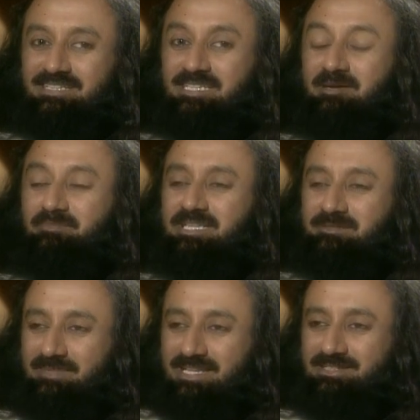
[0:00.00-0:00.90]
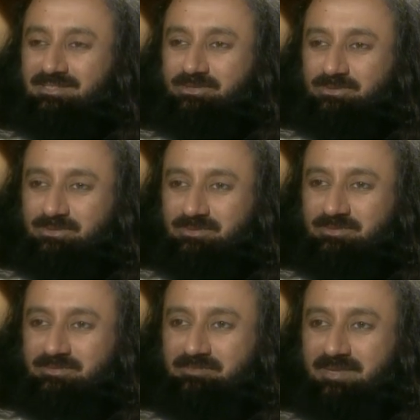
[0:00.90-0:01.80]
commitment to
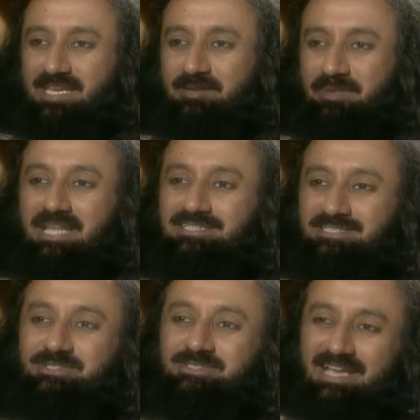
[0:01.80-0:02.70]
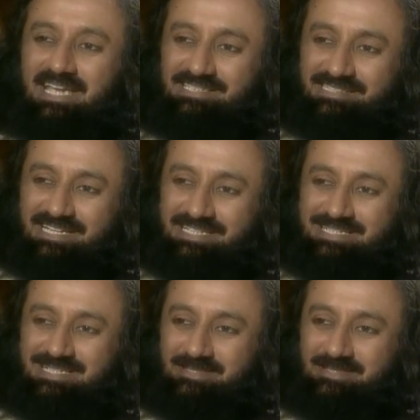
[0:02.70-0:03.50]
make a better society, ideal